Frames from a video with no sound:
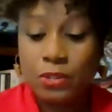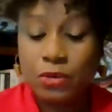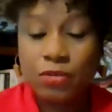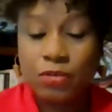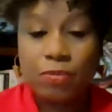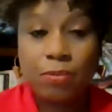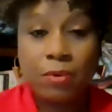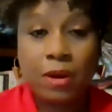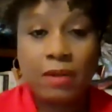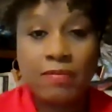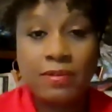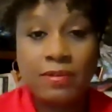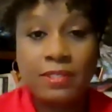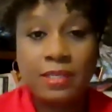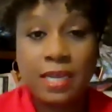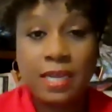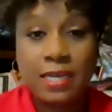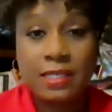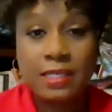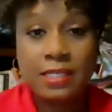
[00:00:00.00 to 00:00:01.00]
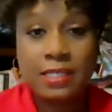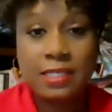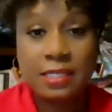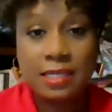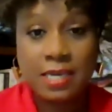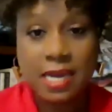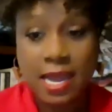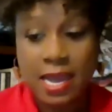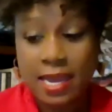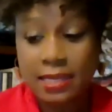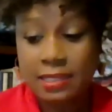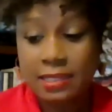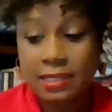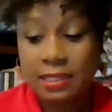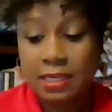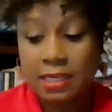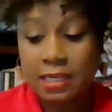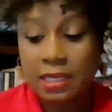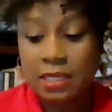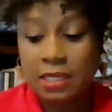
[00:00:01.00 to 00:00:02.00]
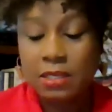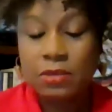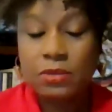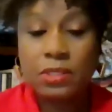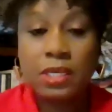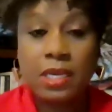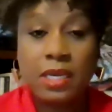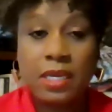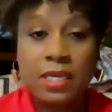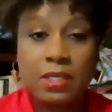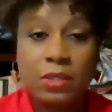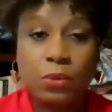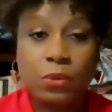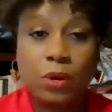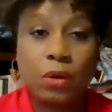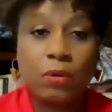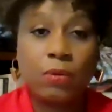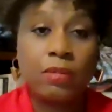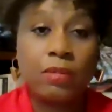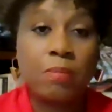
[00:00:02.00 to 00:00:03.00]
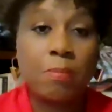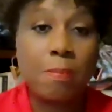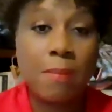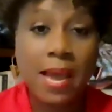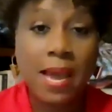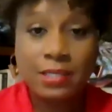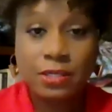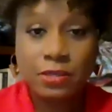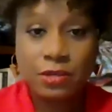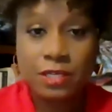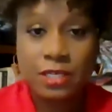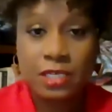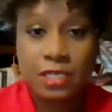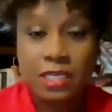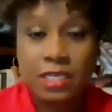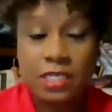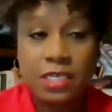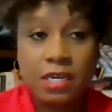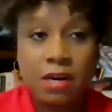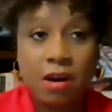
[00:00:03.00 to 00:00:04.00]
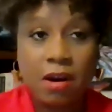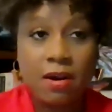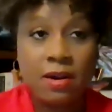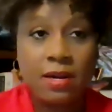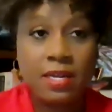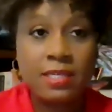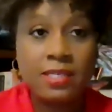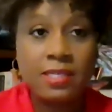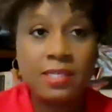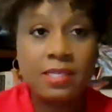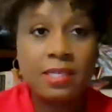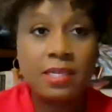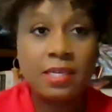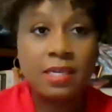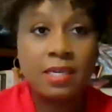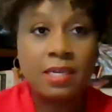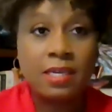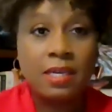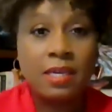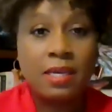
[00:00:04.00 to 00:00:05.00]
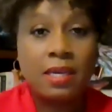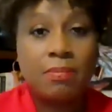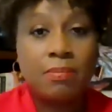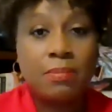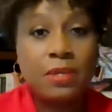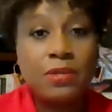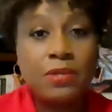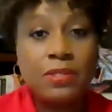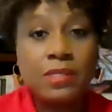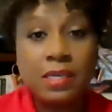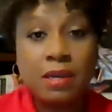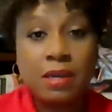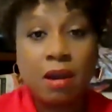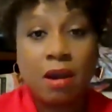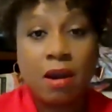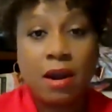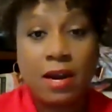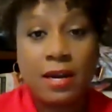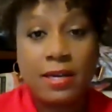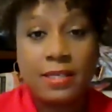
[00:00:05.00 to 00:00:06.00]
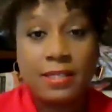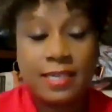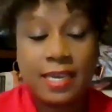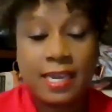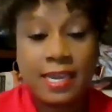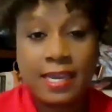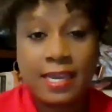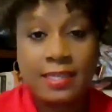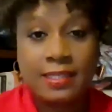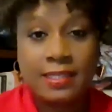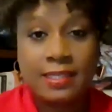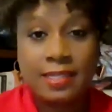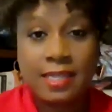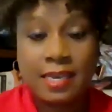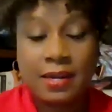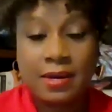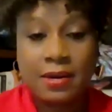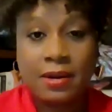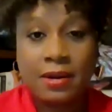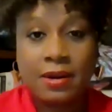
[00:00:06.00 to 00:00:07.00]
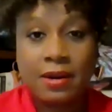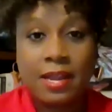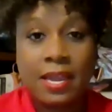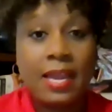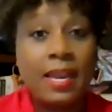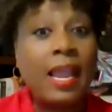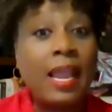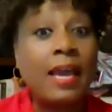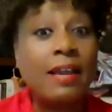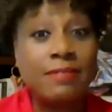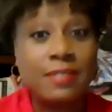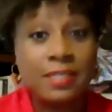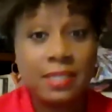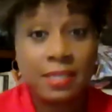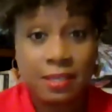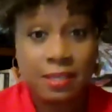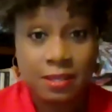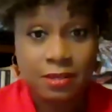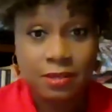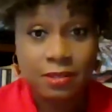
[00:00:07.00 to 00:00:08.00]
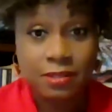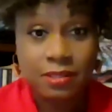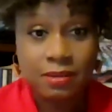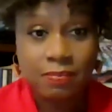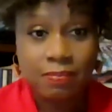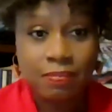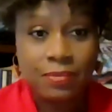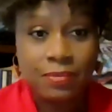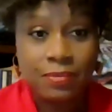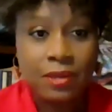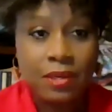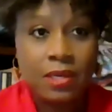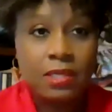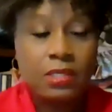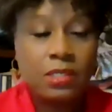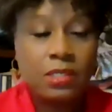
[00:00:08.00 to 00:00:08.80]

We serve breakfast, lunch, and snacks. Those kids work with master teaching artists and music, art, dance, theater, and life skills.